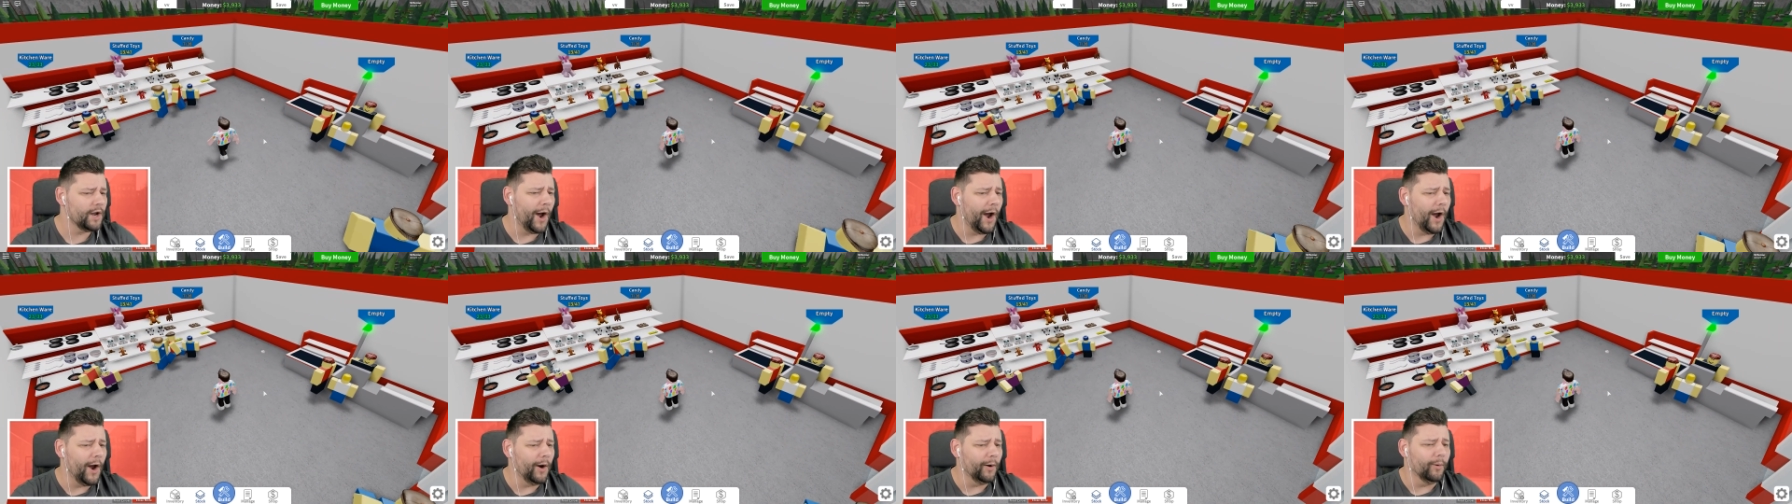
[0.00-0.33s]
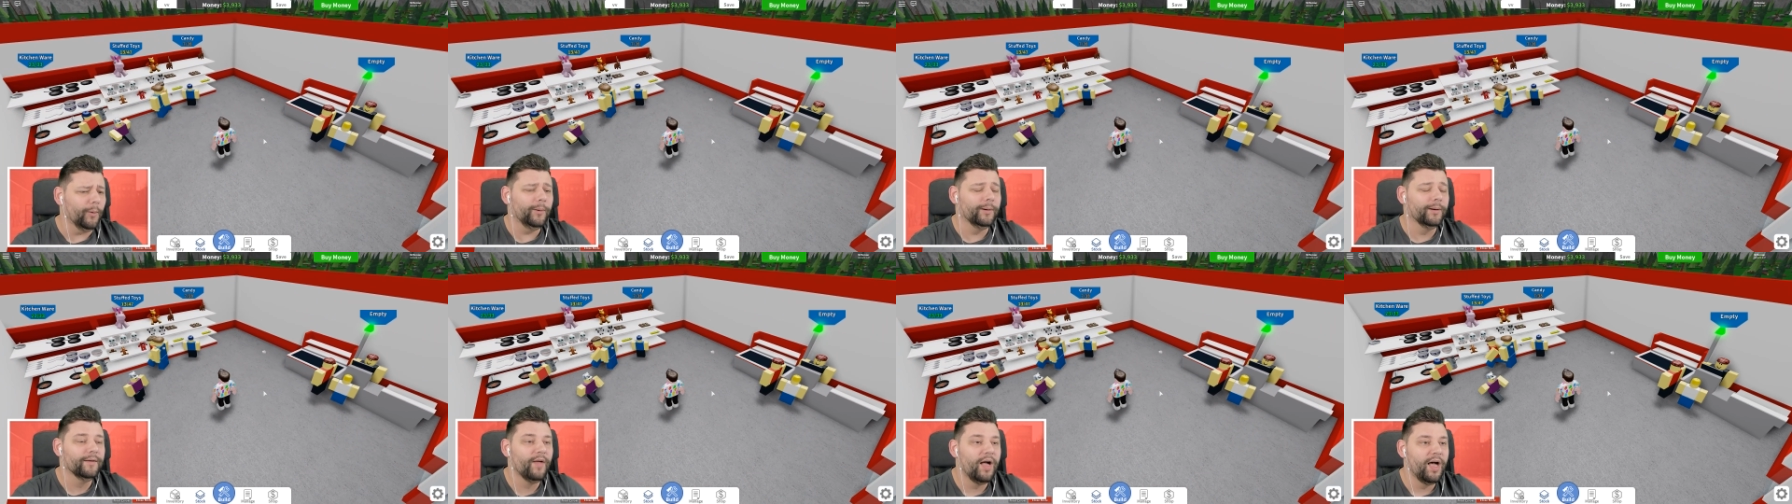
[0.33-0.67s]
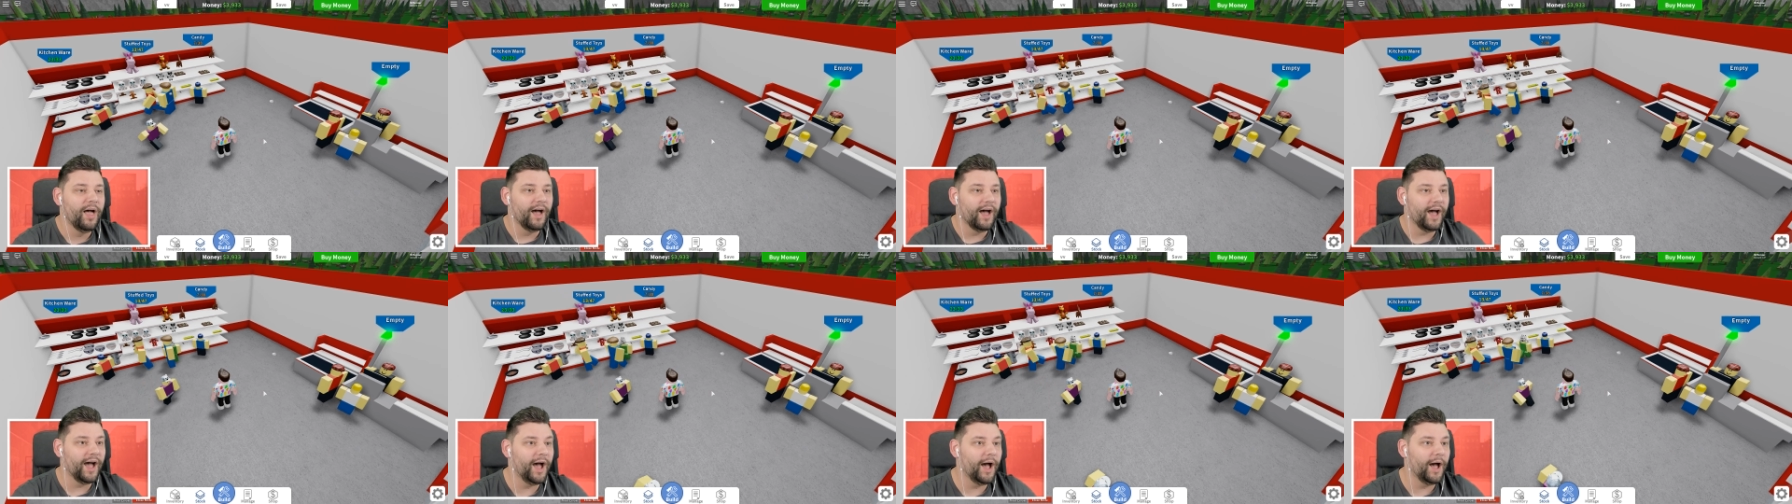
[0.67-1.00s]
No.
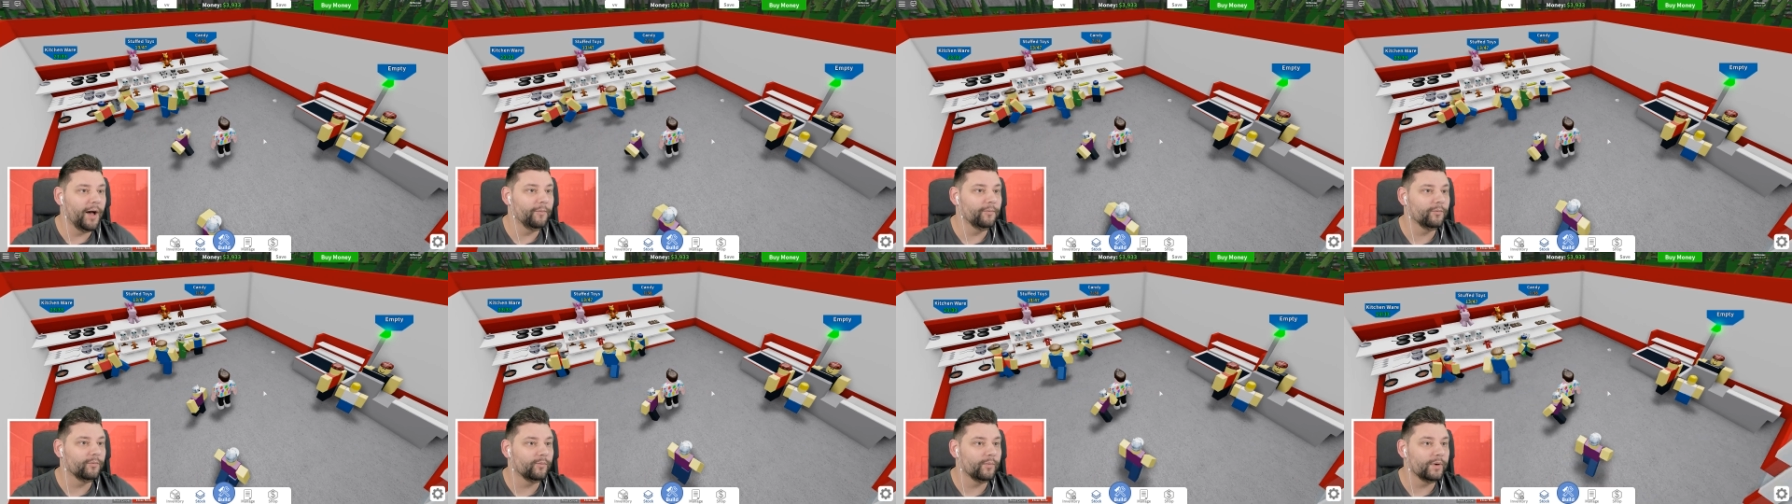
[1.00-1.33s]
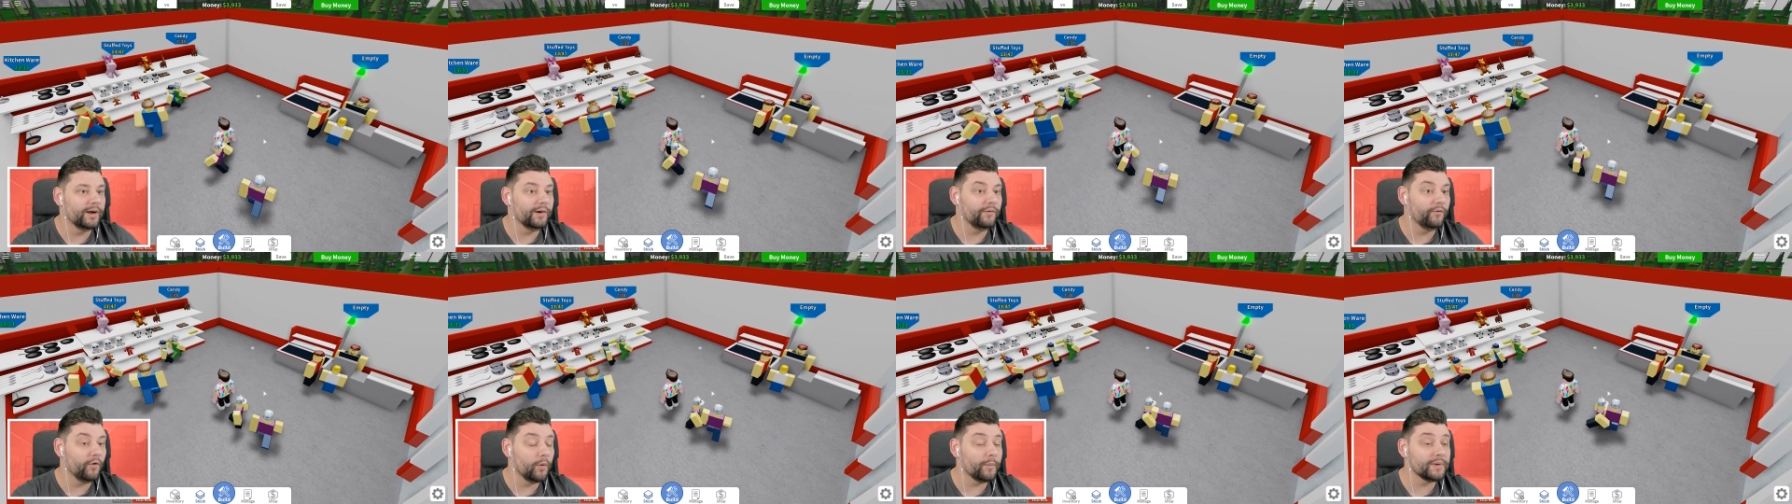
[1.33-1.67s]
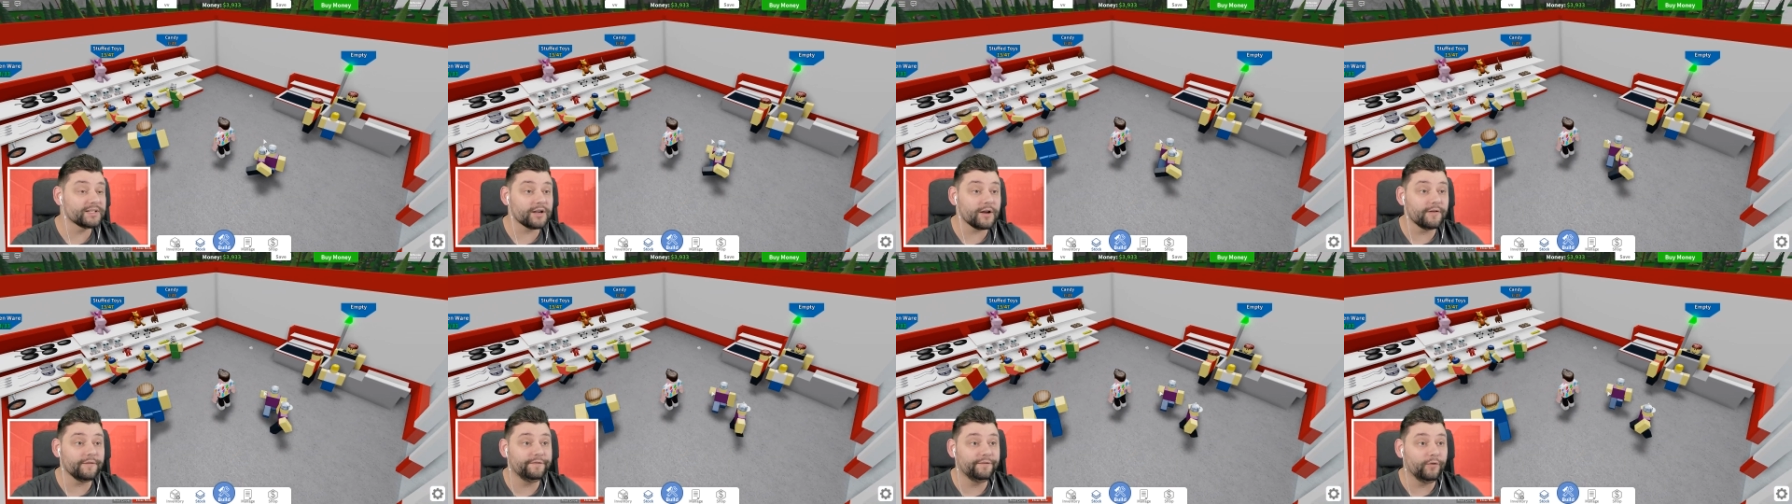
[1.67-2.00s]
Um, we've
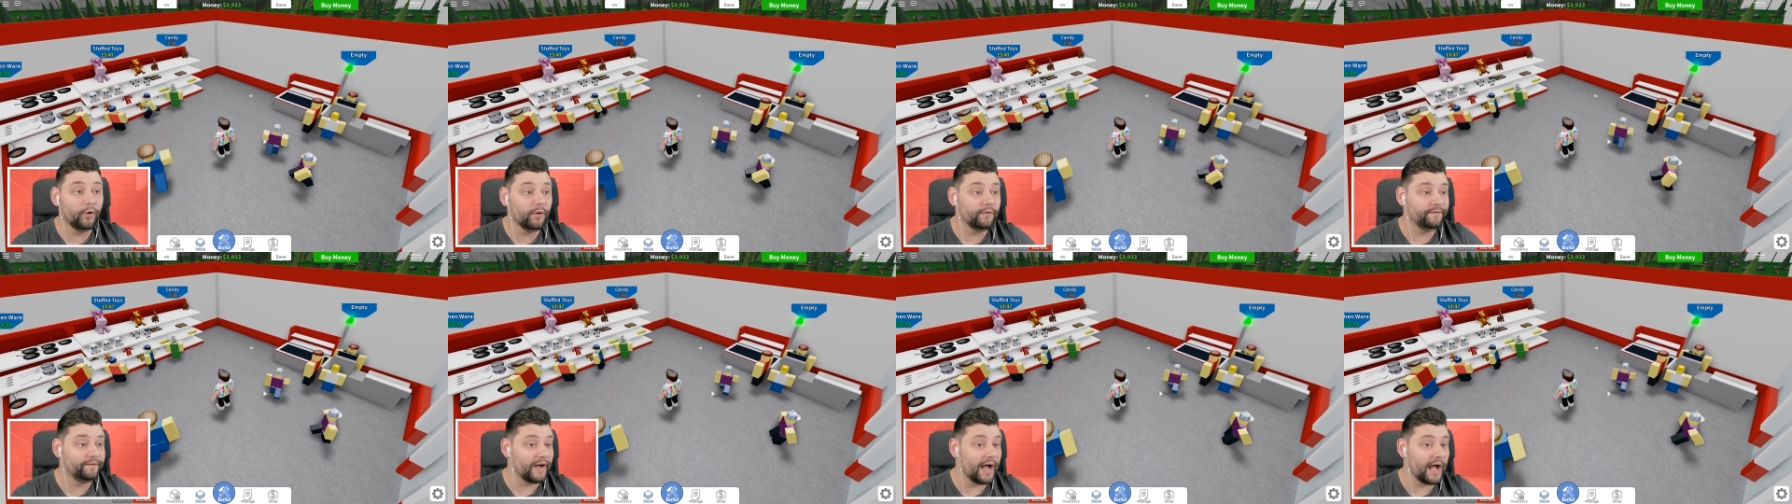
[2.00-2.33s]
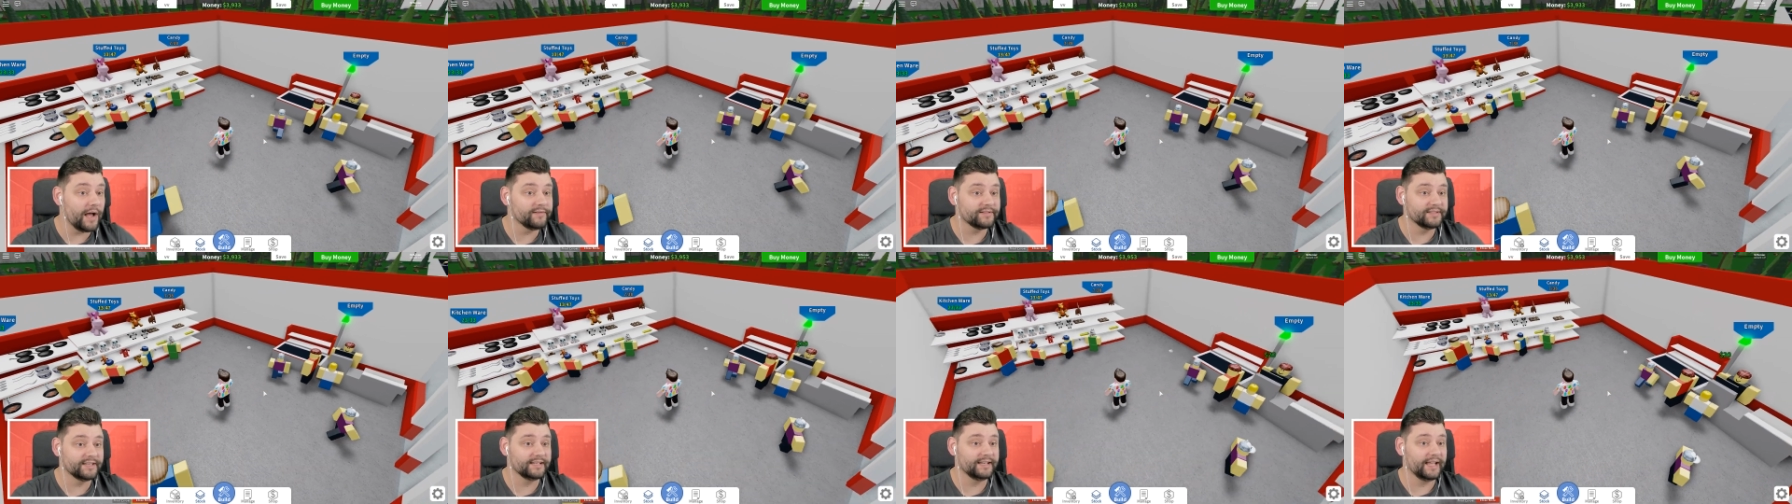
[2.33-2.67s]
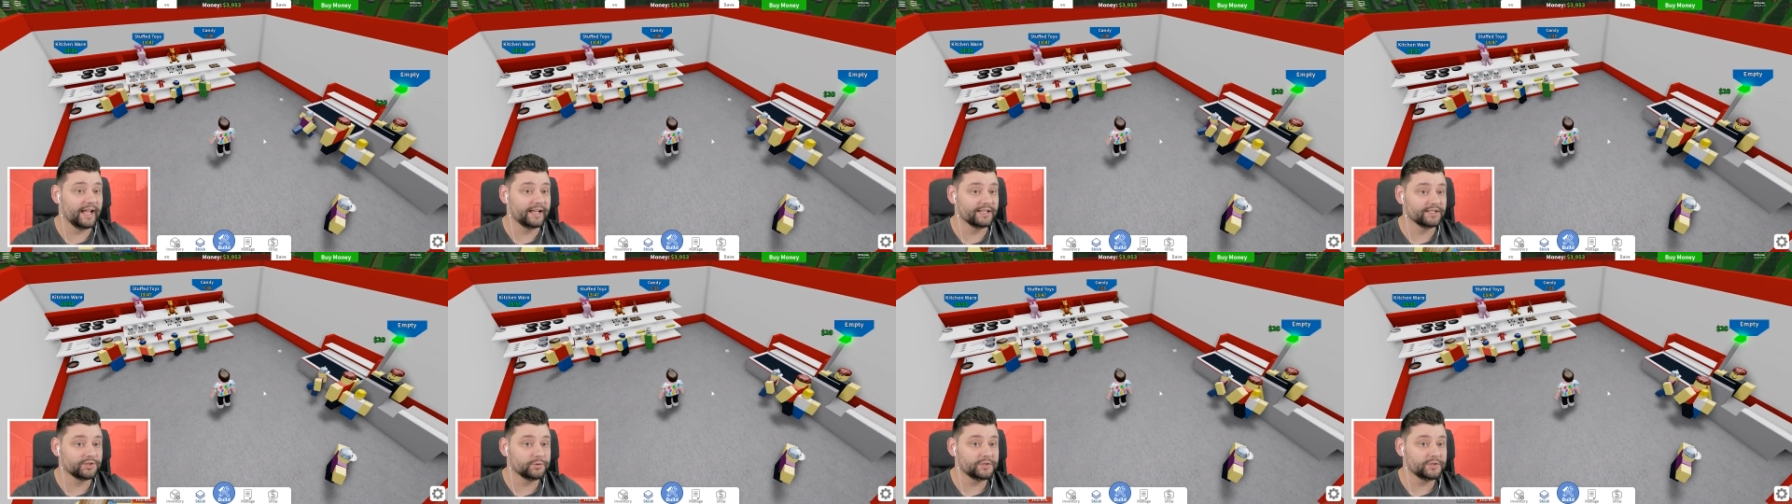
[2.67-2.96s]
almost got 4,000 again.